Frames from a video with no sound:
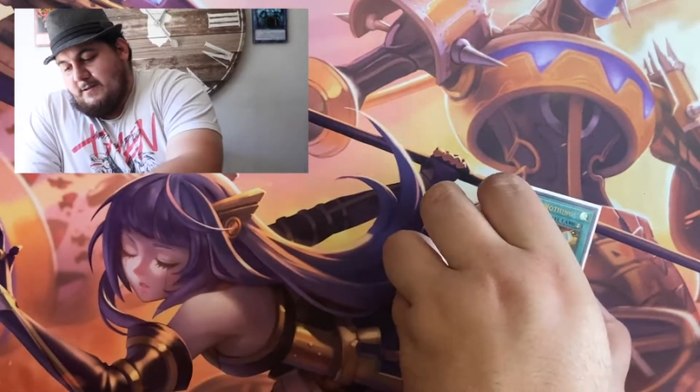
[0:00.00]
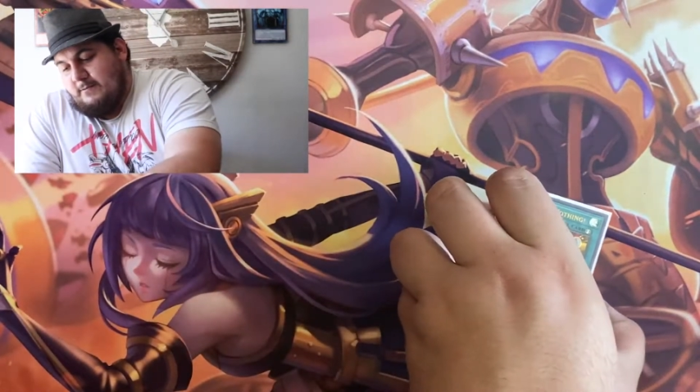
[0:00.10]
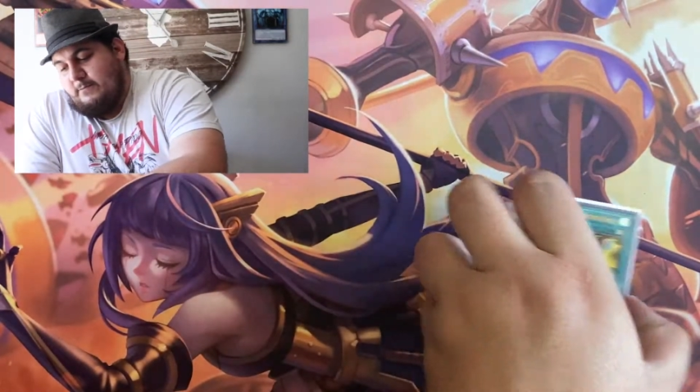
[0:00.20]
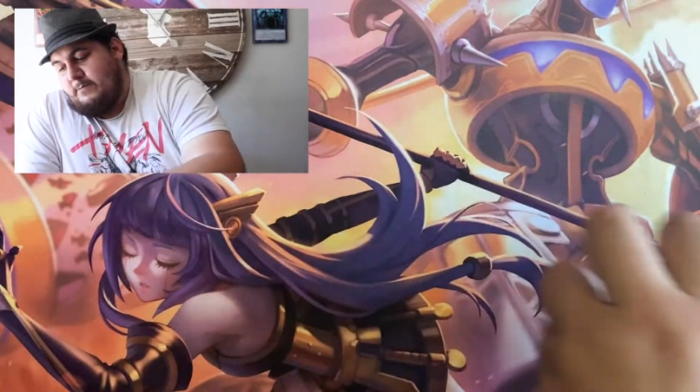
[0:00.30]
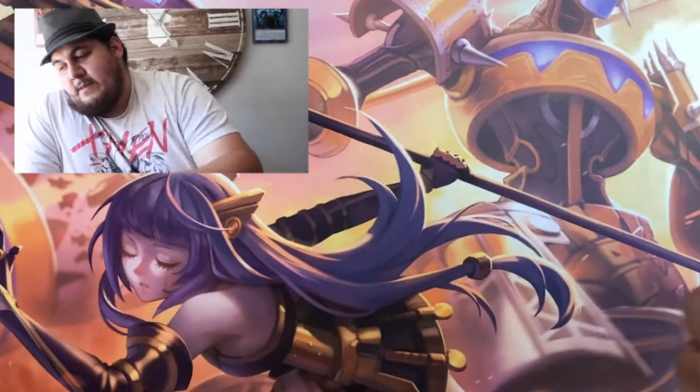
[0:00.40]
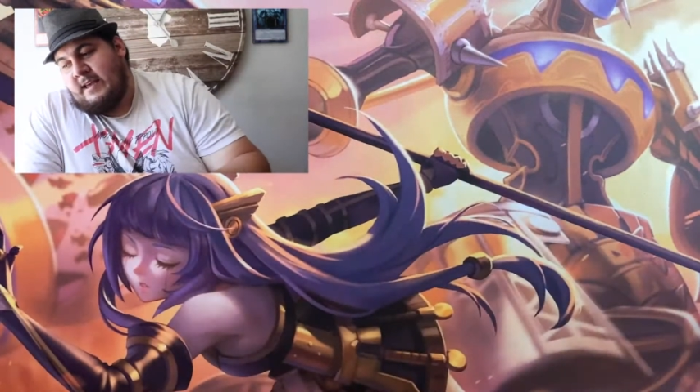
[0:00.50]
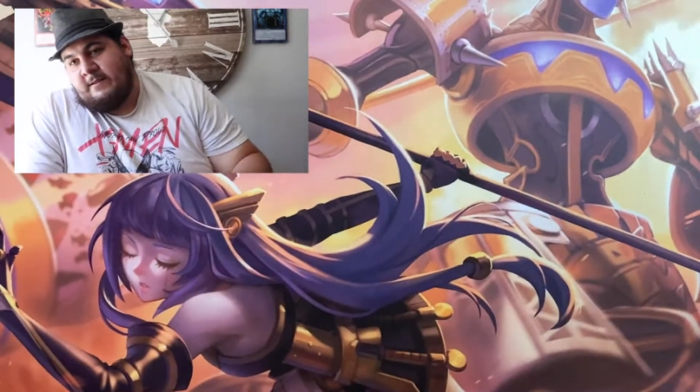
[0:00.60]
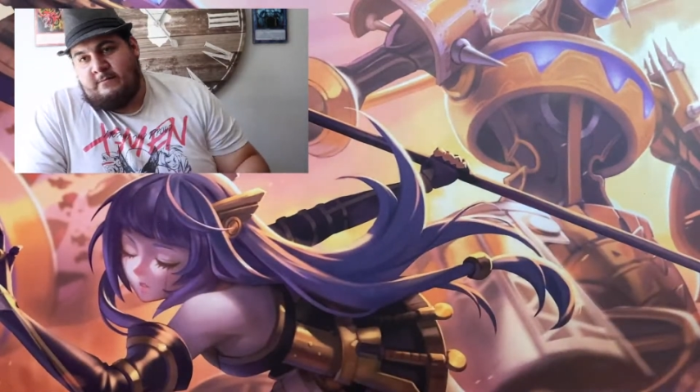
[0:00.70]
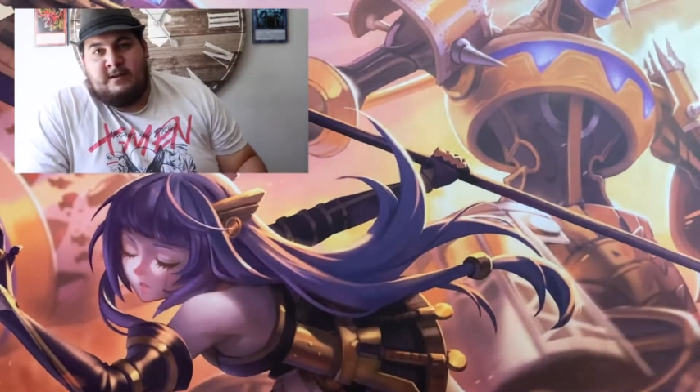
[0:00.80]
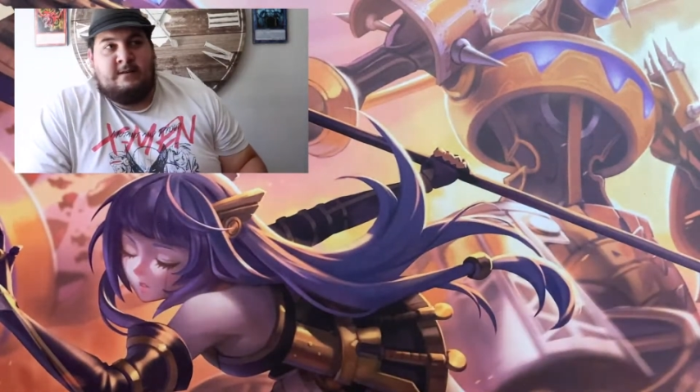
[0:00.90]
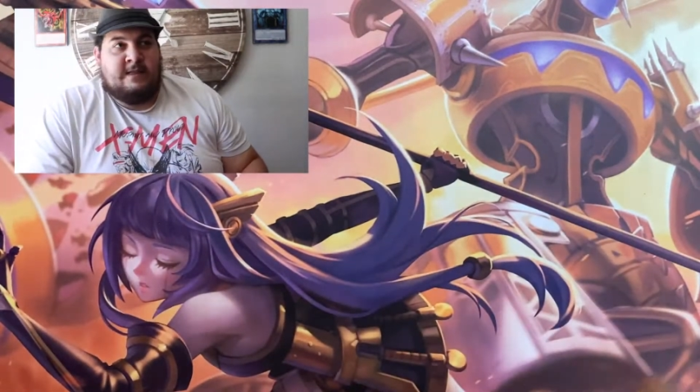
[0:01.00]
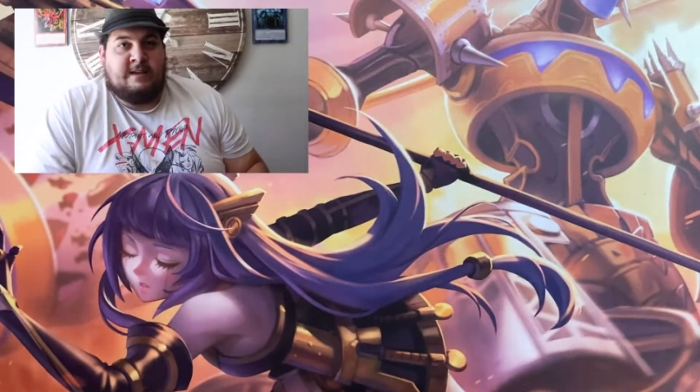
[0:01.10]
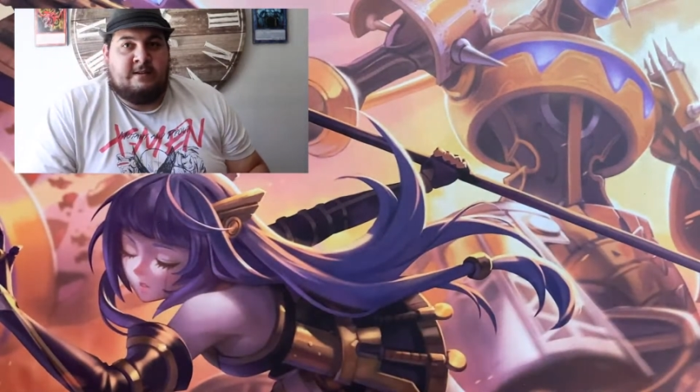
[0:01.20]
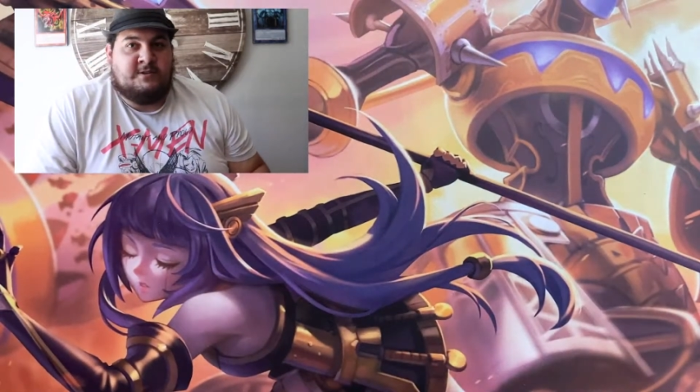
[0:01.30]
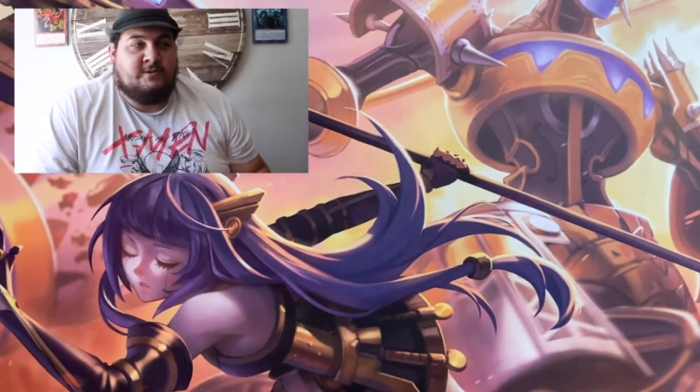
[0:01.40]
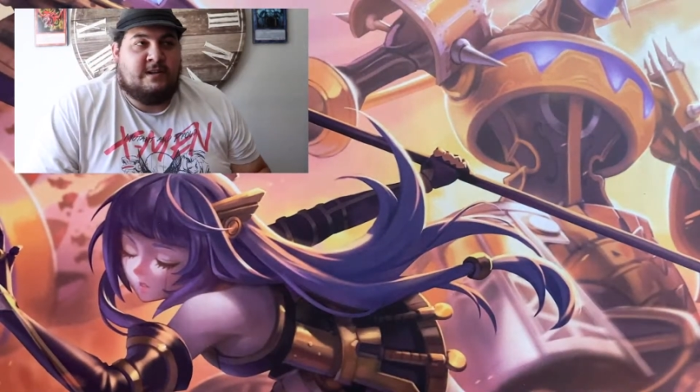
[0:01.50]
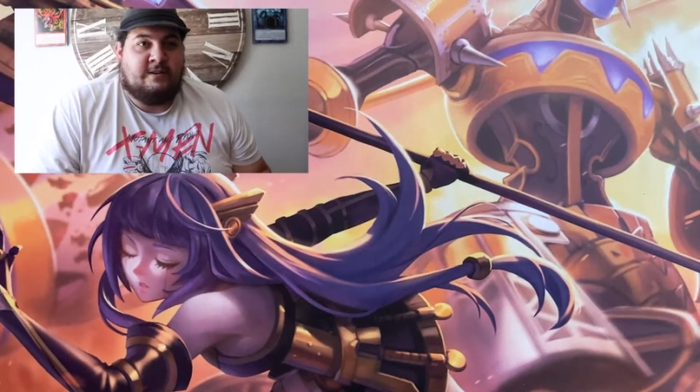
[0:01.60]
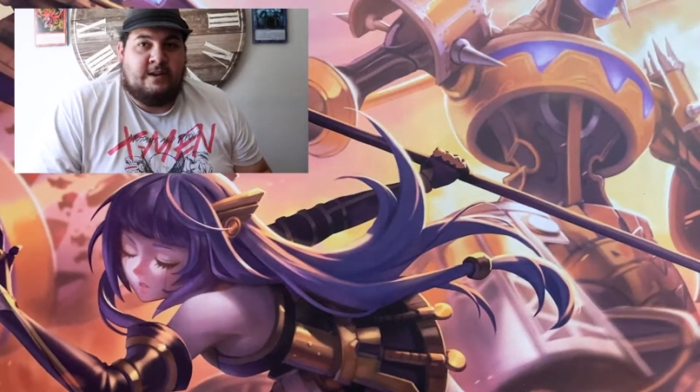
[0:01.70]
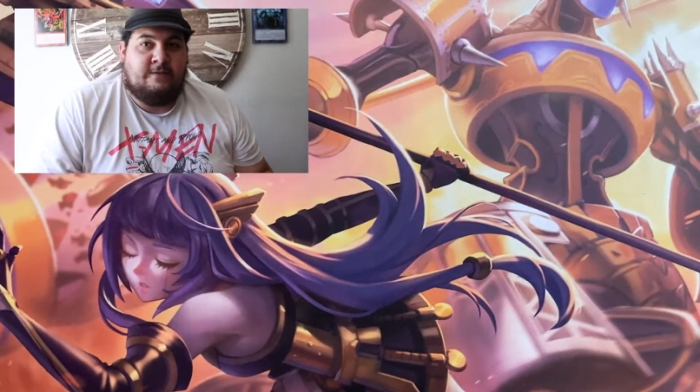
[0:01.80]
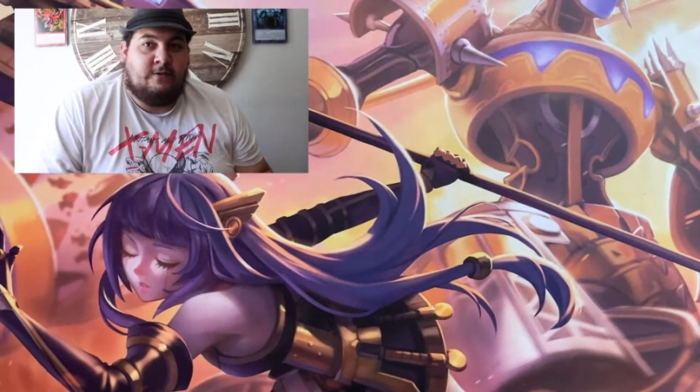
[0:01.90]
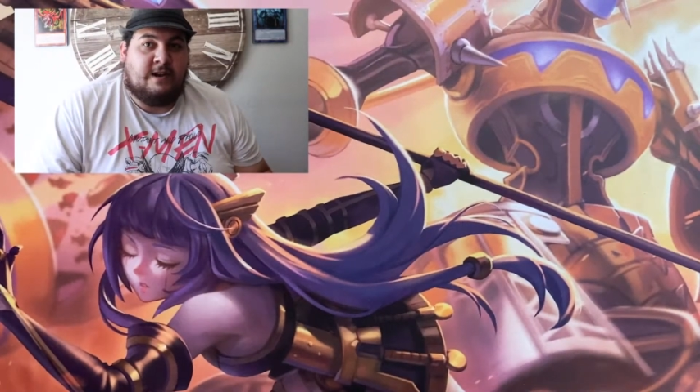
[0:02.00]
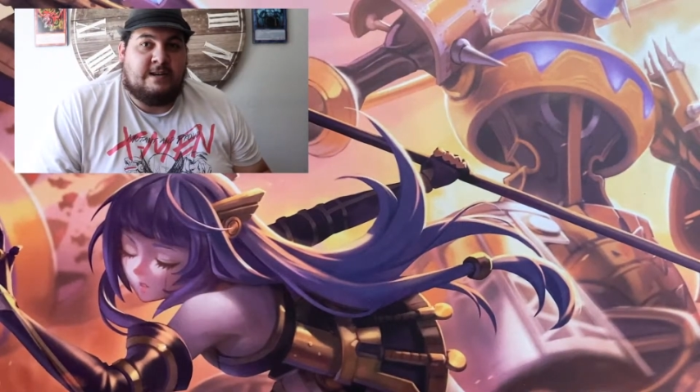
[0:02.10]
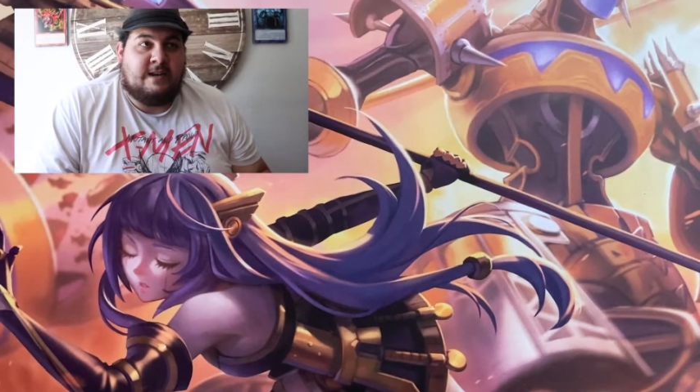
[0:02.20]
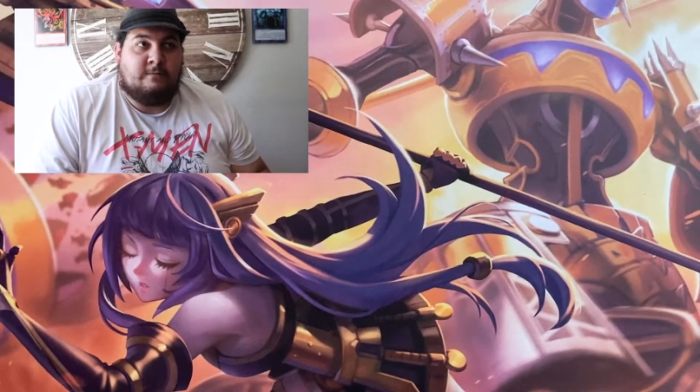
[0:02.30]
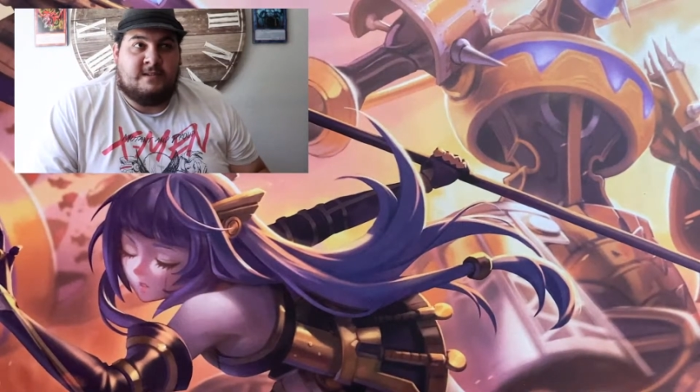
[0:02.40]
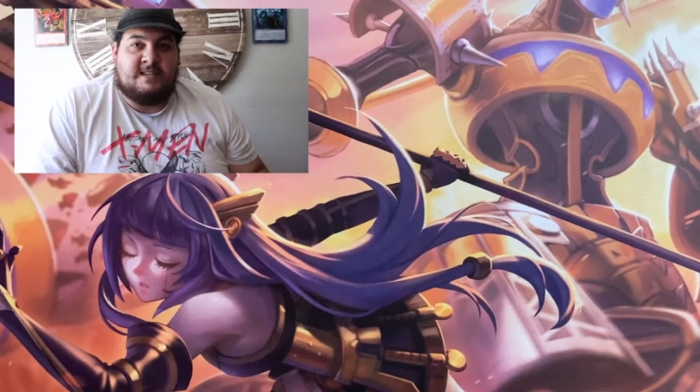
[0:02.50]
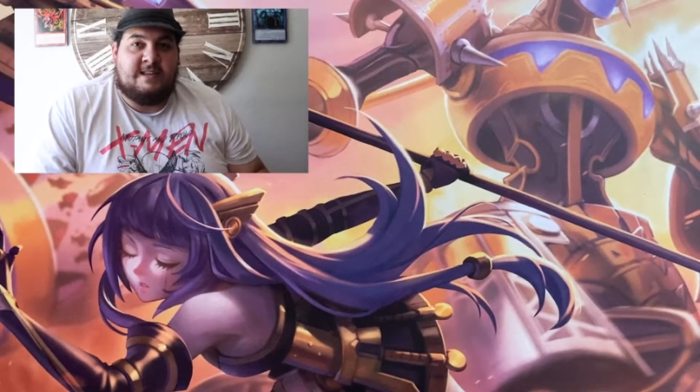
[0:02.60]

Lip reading: That also can give you an idea of what's in